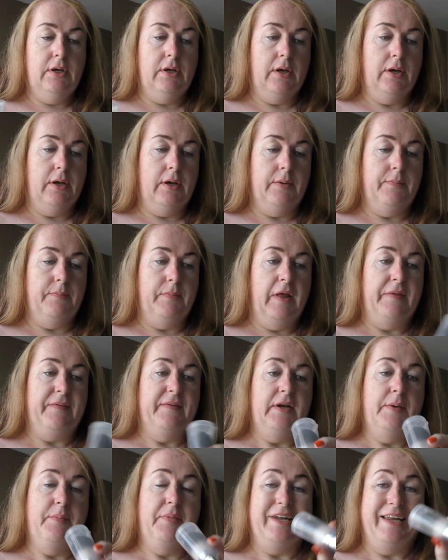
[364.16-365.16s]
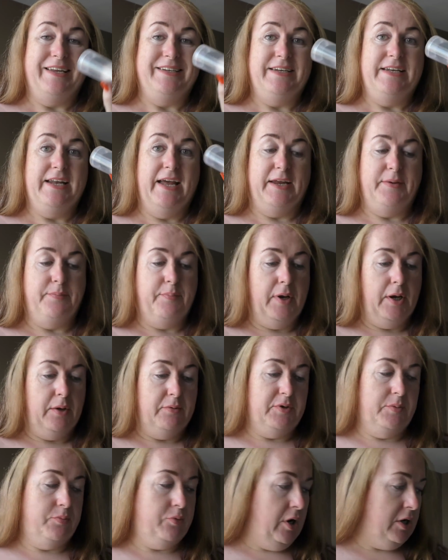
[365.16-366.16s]
And the number 99
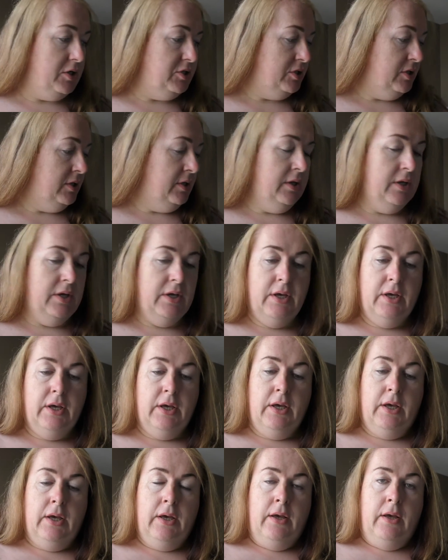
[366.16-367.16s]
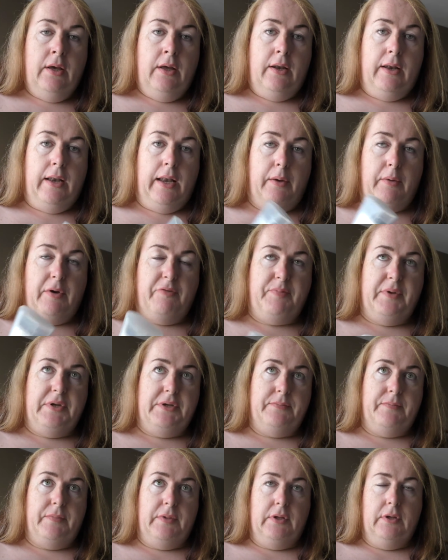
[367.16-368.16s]
powder brush. Now
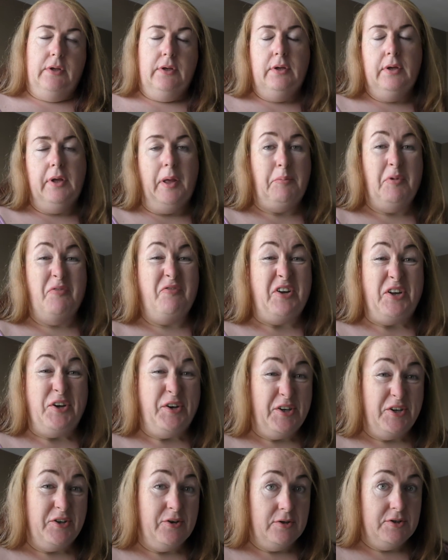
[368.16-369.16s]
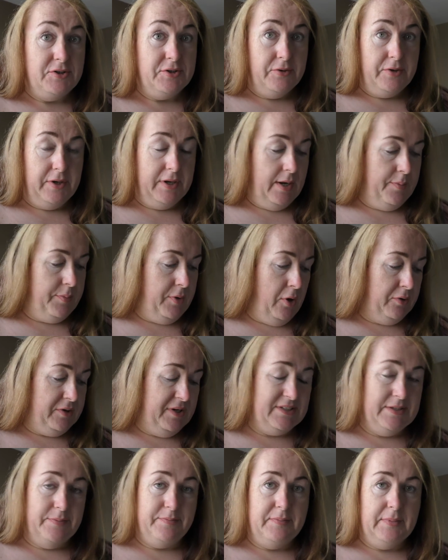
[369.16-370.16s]
I'm not very good at contouring, I'll be
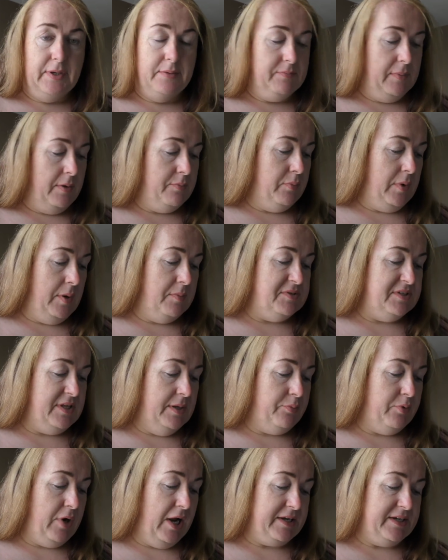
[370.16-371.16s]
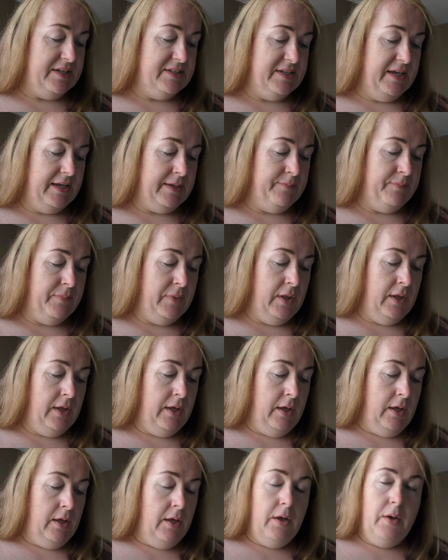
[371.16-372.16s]
honest. I'm still practicing,
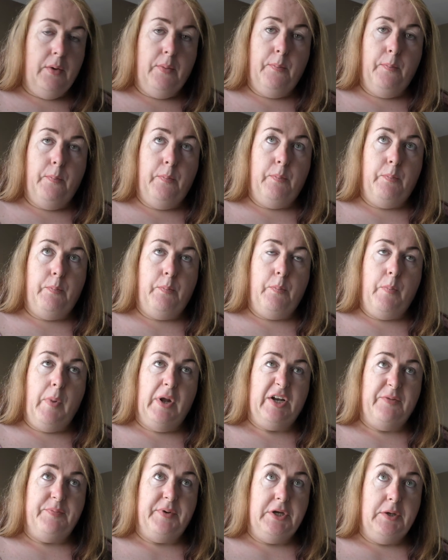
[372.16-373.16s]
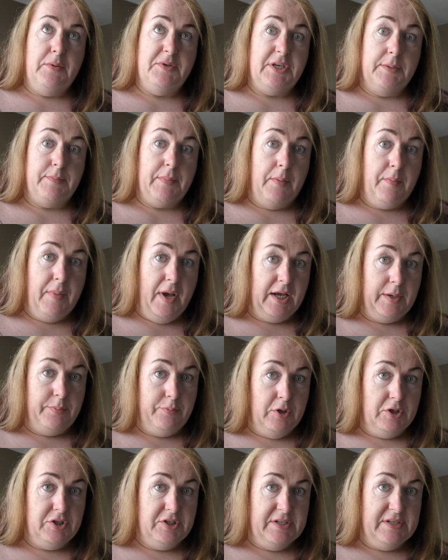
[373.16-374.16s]
and I've been using my MAC
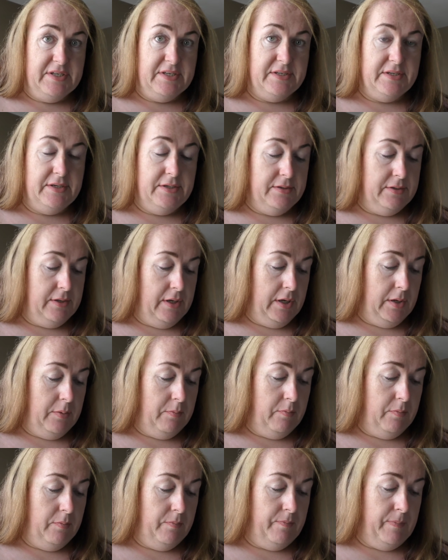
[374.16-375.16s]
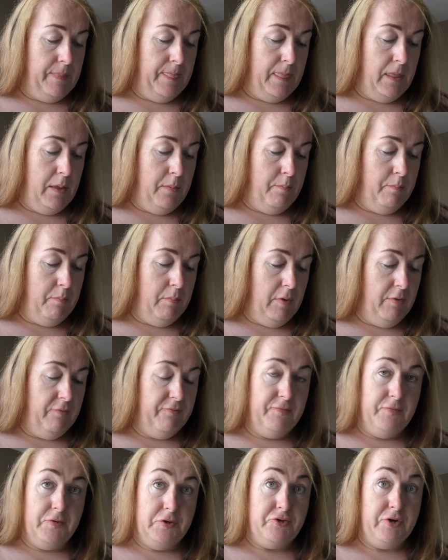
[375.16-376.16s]
brushes
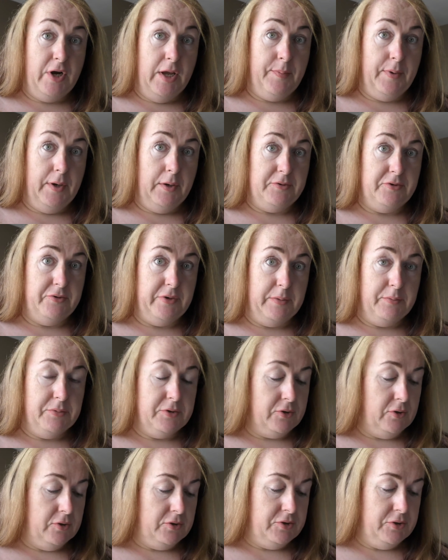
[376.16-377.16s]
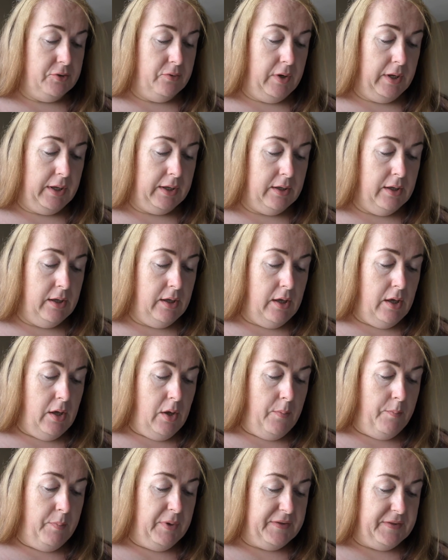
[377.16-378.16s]
for dry powdering with contouring,
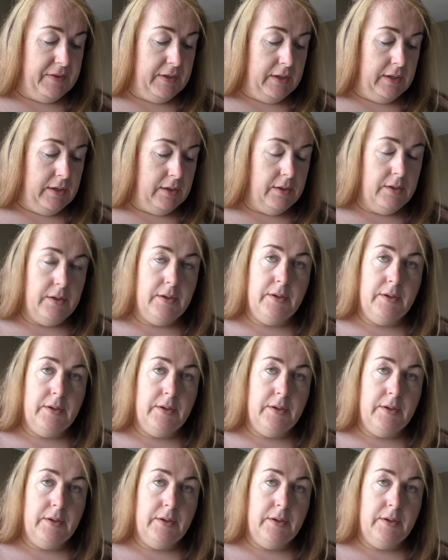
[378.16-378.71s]
but the